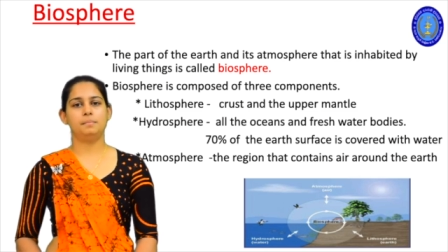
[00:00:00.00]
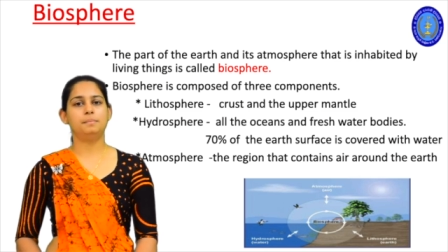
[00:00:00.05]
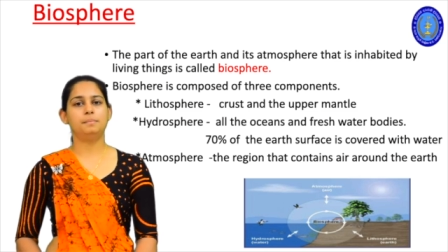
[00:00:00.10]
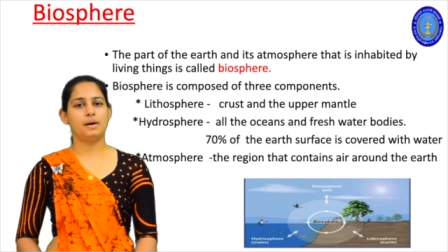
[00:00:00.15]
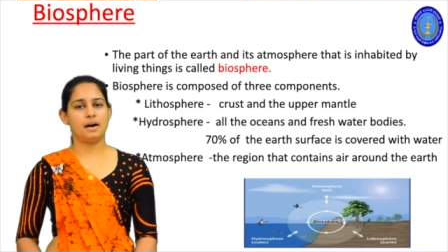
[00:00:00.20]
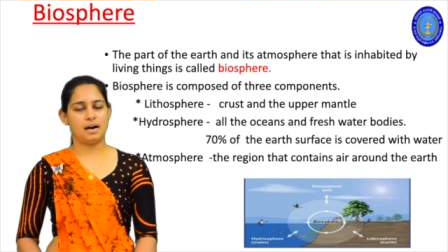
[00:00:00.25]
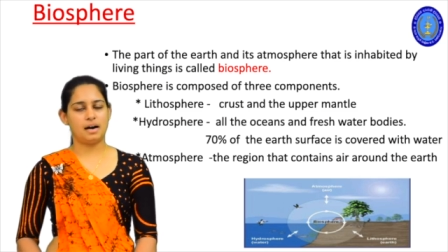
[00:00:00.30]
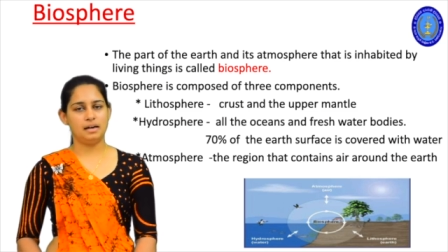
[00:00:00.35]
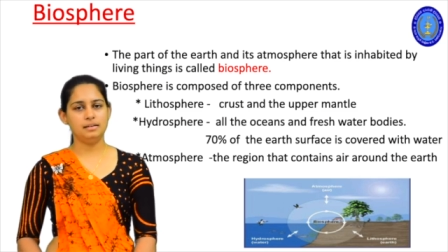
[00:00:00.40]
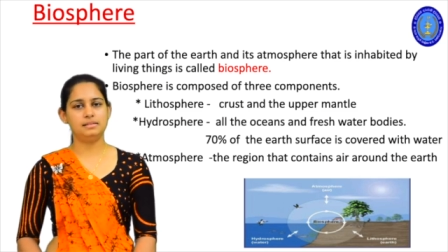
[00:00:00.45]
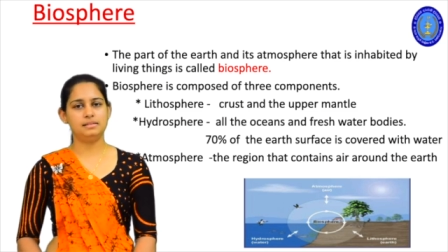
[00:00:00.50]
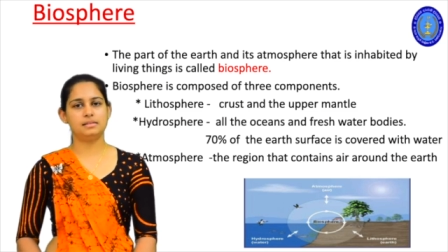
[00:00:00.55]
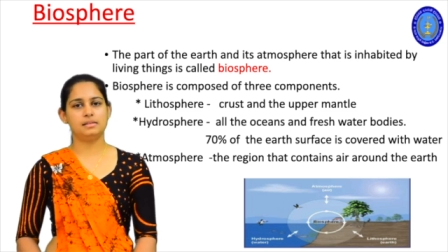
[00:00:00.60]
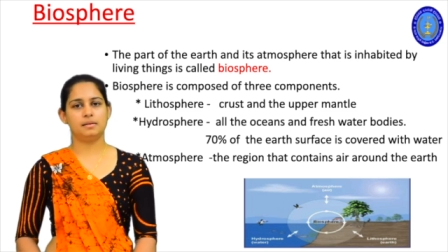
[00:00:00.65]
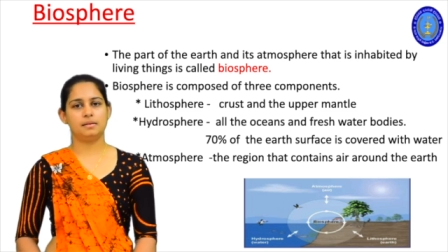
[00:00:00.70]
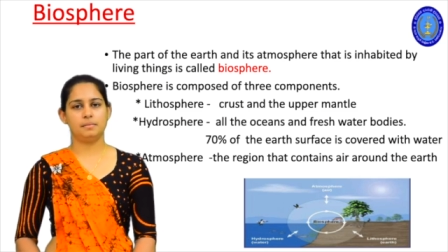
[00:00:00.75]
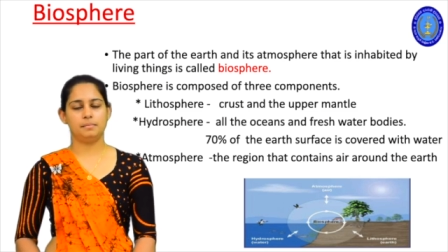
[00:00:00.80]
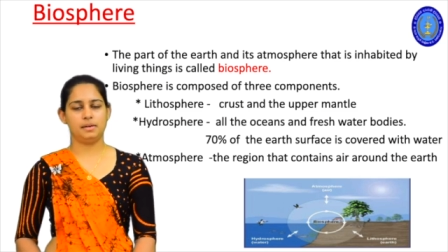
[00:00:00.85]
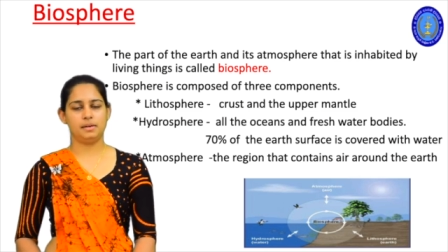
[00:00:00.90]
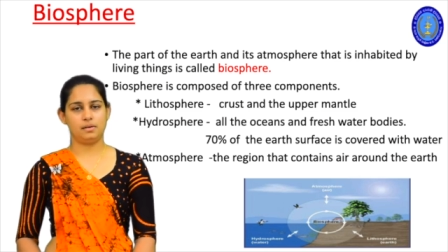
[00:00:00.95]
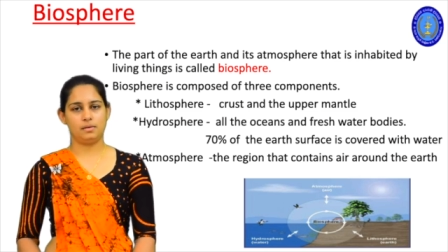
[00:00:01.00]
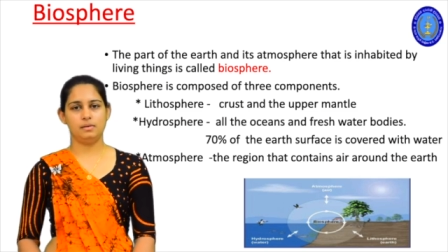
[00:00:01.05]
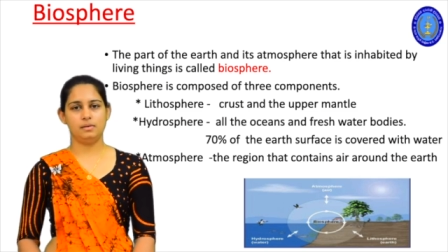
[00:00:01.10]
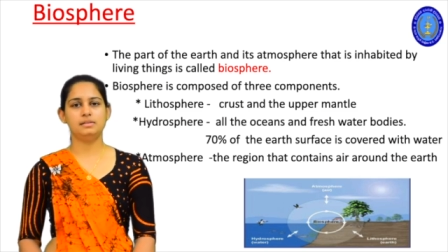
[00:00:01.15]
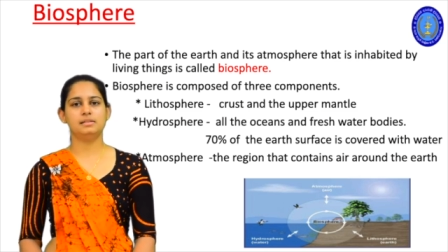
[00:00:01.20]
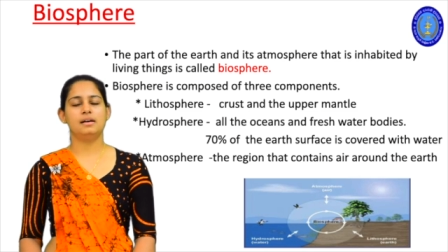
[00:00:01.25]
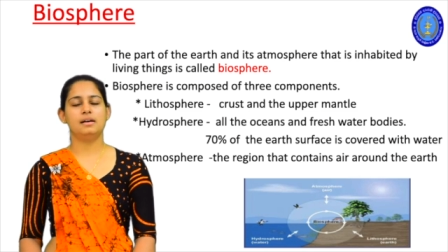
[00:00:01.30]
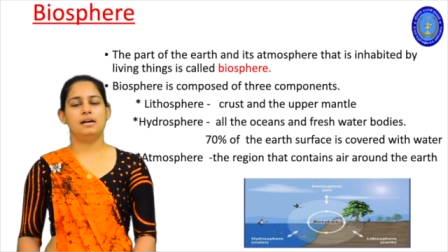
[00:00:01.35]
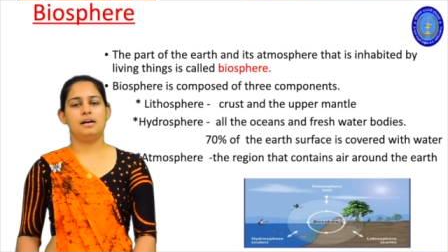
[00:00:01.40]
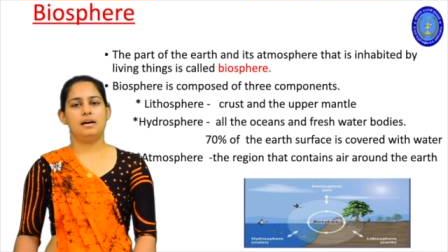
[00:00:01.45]
parts because
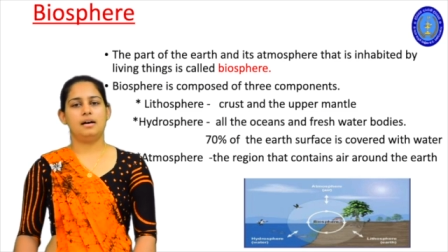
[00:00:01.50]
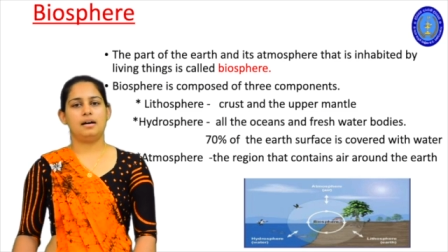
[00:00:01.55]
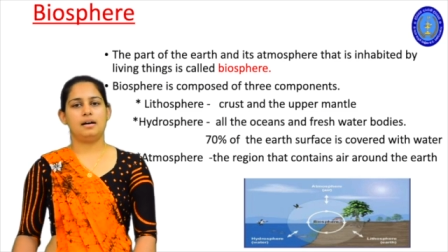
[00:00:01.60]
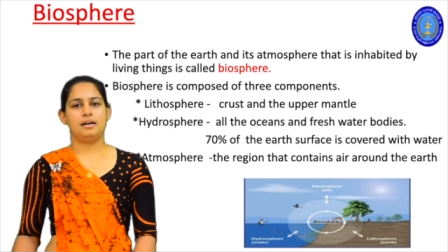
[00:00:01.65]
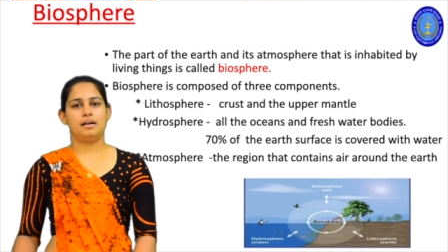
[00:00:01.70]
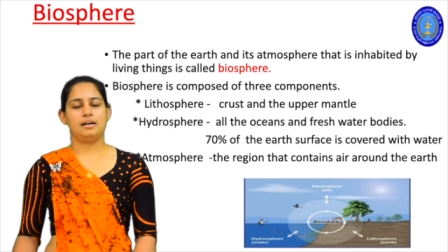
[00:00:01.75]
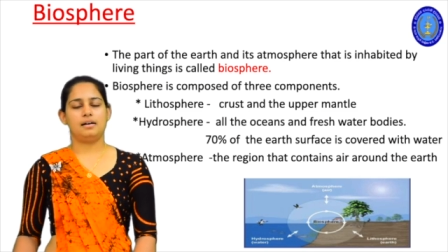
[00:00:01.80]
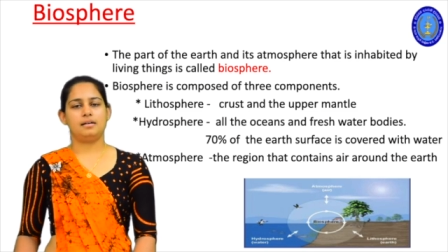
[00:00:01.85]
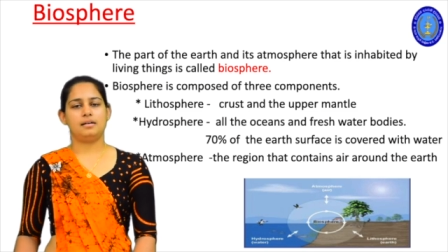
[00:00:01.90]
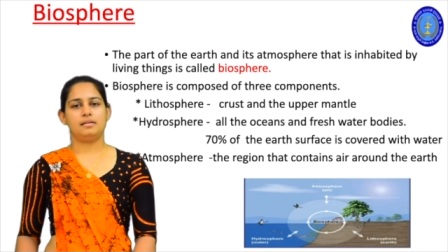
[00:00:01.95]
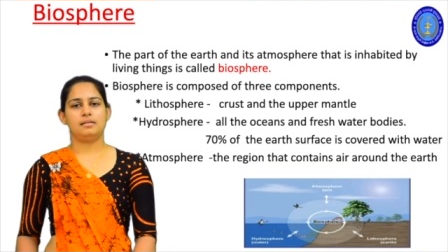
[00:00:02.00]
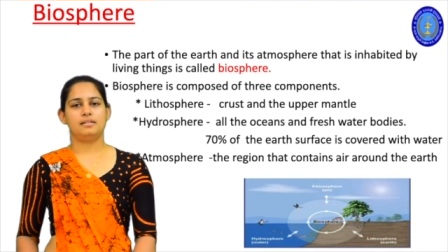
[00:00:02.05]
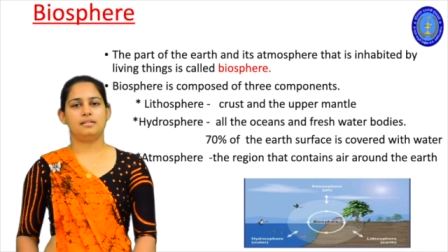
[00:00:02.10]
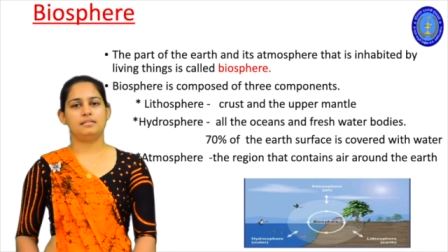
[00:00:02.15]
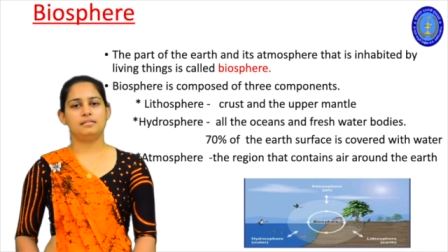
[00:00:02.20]
uh,